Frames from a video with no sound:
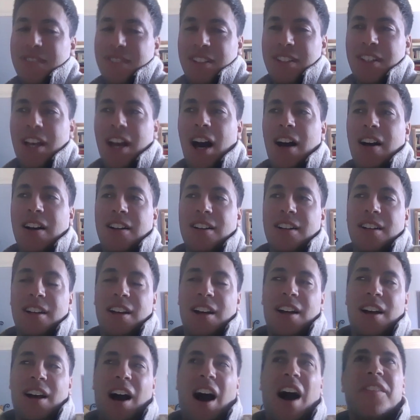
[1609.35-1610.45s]
Yeah.
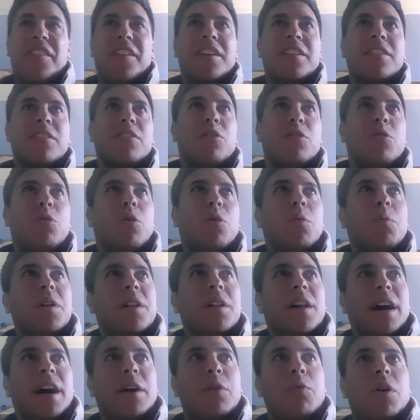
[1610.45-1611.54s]
I think they're normally
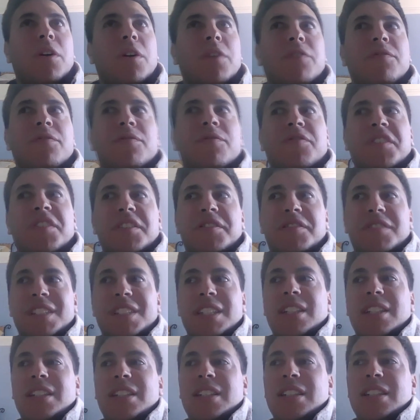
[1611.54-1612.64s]
like
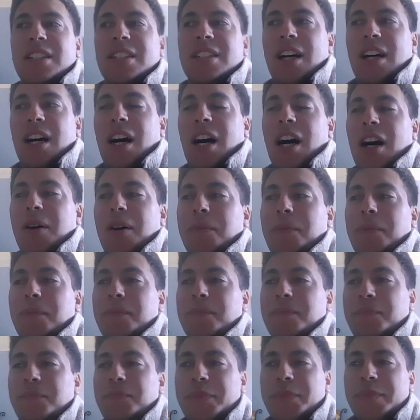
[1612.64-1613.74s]
150.
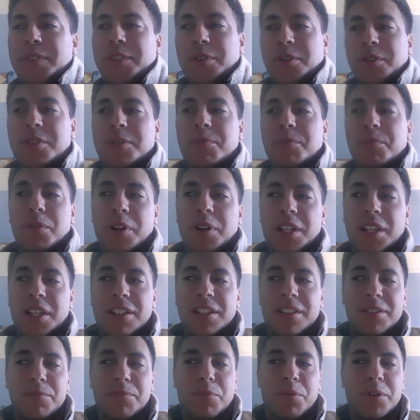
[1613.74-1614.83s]
So it was a pretty
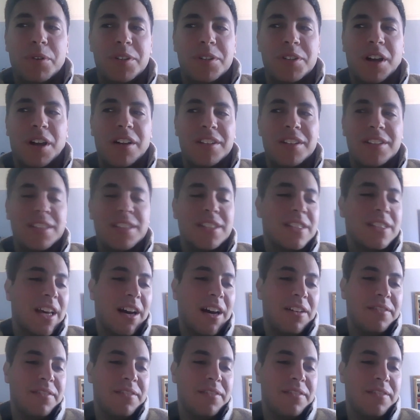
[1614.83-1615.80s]
solid discount